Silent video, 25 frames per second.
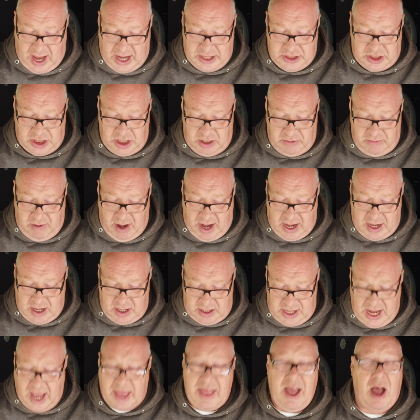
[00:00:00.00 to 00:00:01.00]
Angela
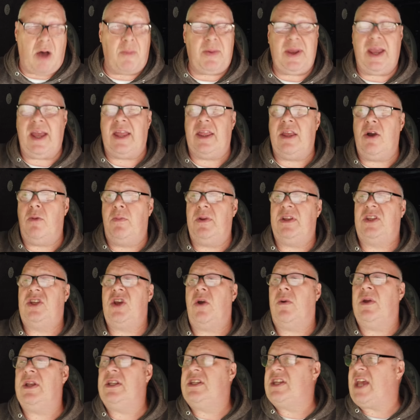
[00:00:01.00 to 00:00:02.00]
Rayner. Yeah, that'll be it. They'll be
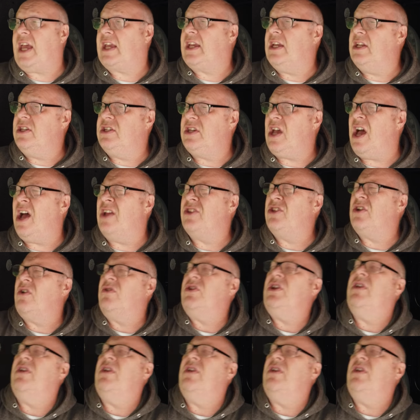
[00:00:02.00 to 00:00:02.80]
doing taking turns.